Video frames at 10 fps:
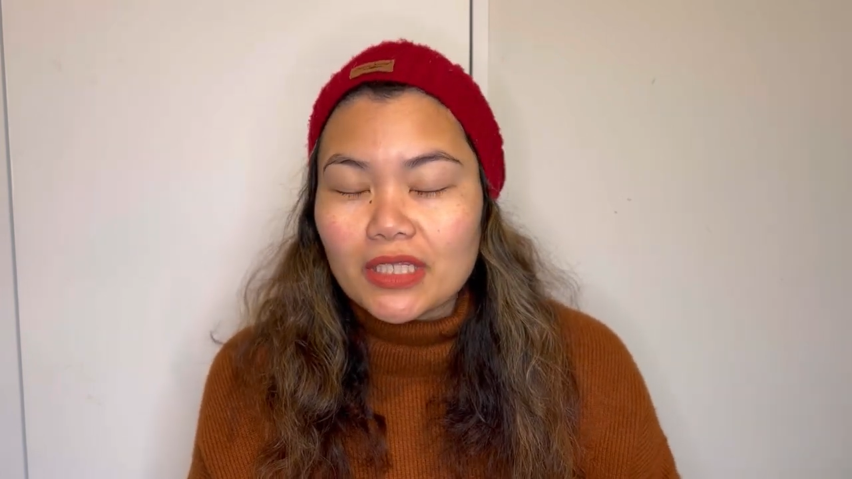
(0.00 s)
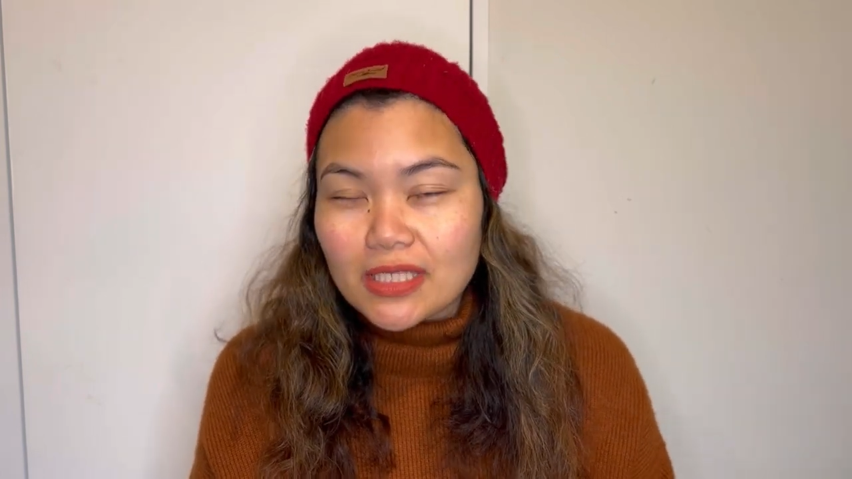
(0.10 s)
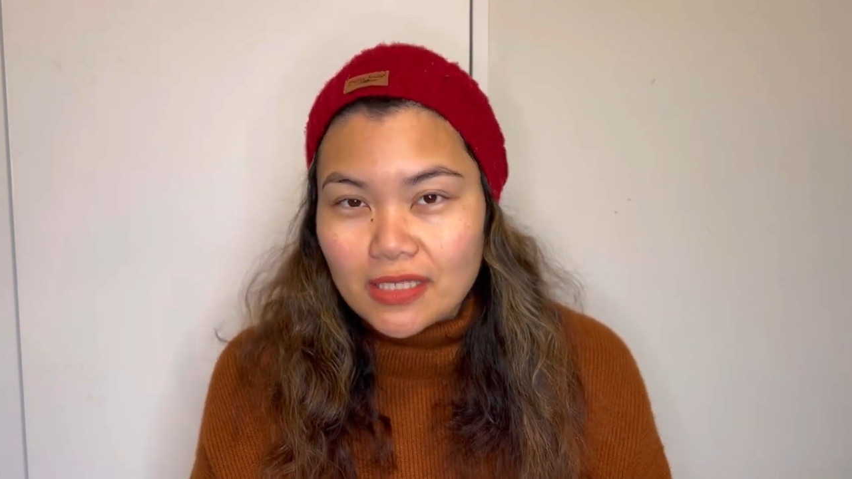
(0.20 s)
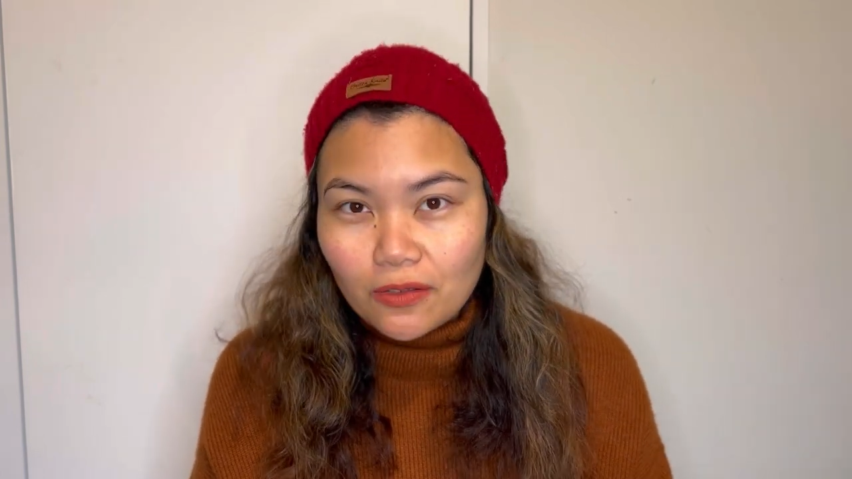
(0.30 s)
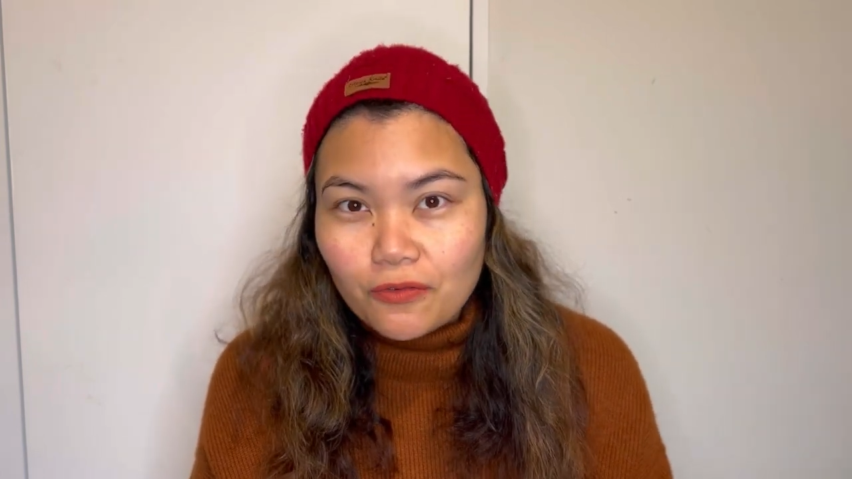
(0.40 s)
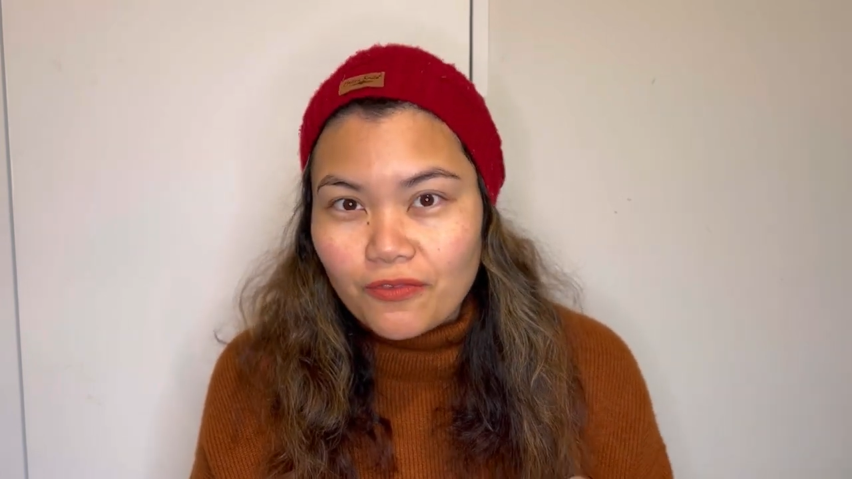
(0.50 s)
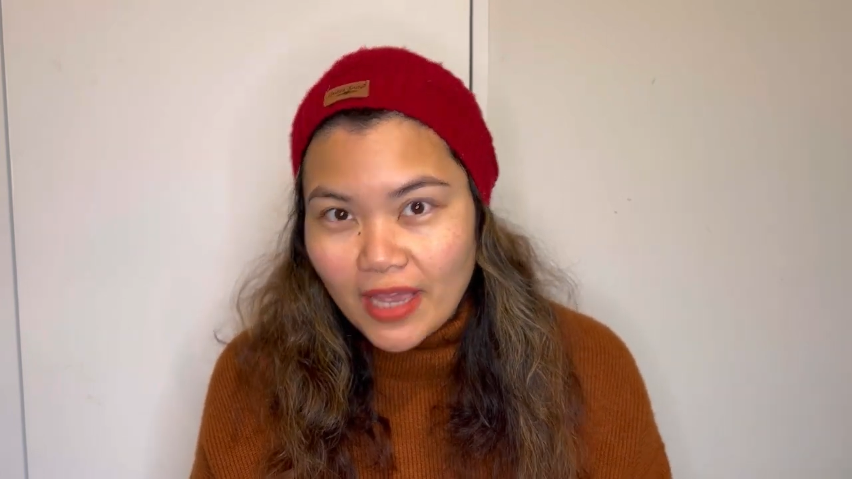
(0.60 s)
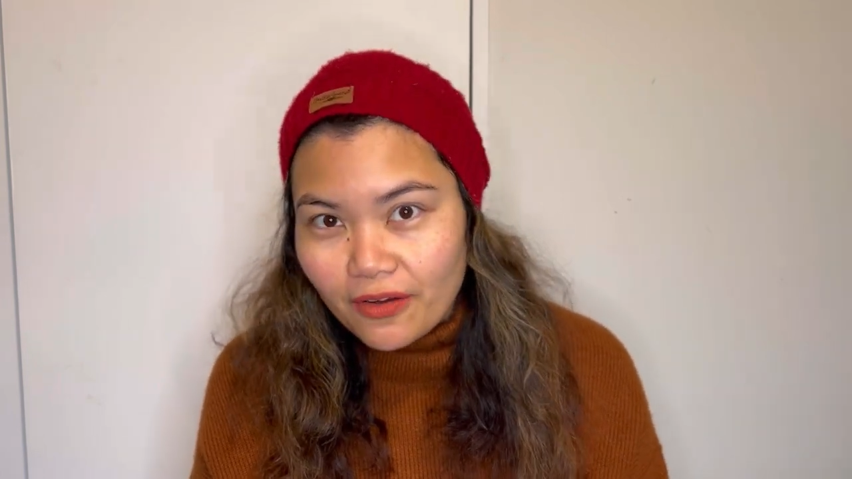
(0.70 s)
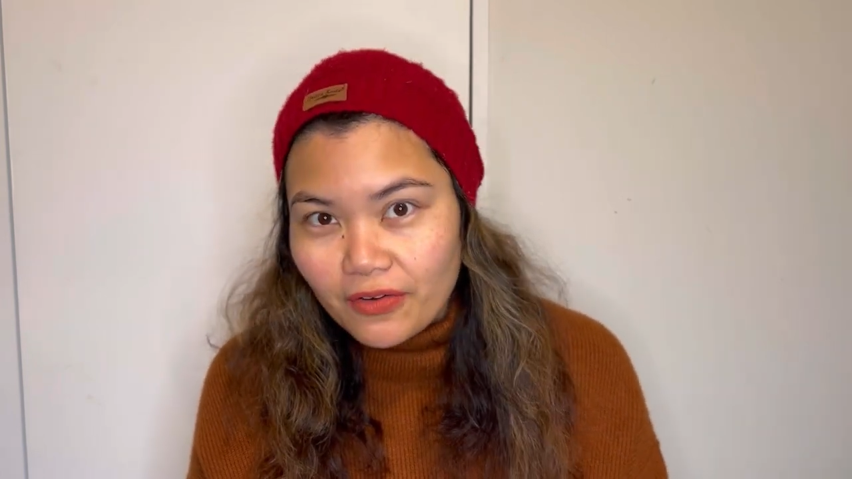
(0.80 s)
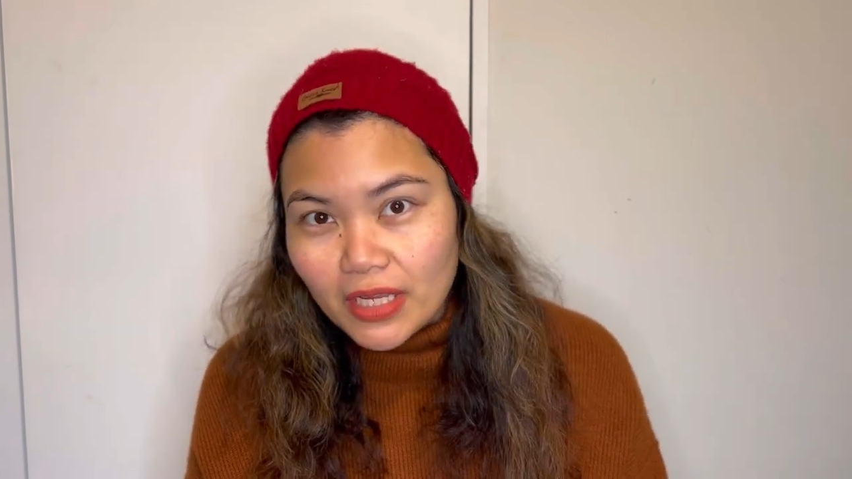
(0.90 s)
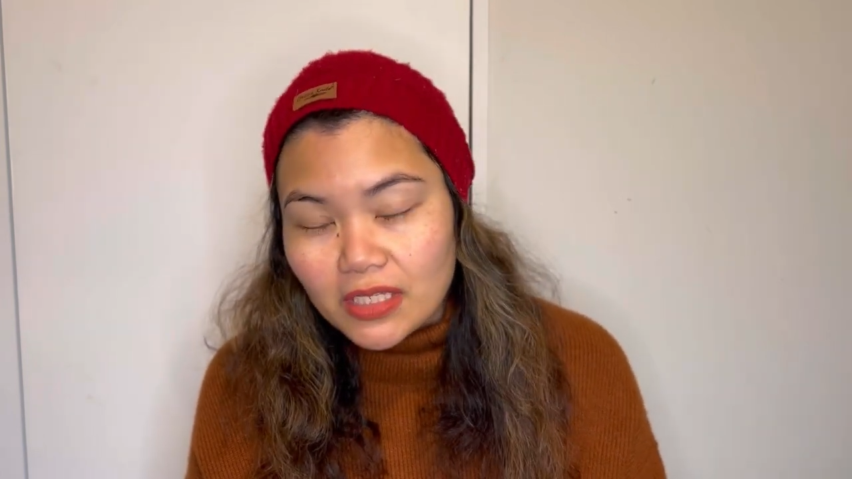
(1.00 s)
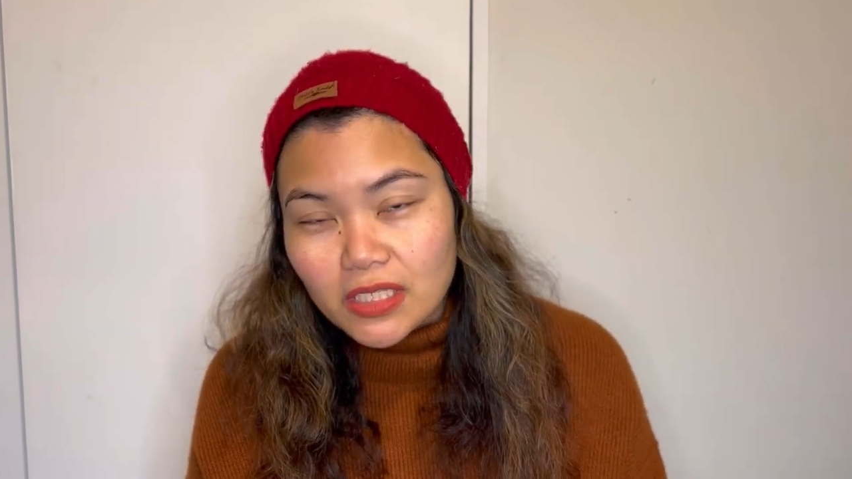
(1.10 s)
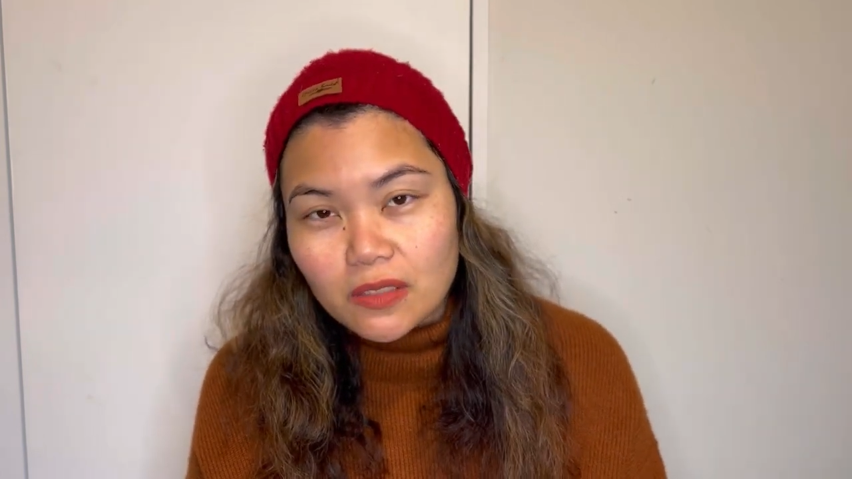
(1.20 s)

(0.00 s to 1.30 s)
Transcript: still varies.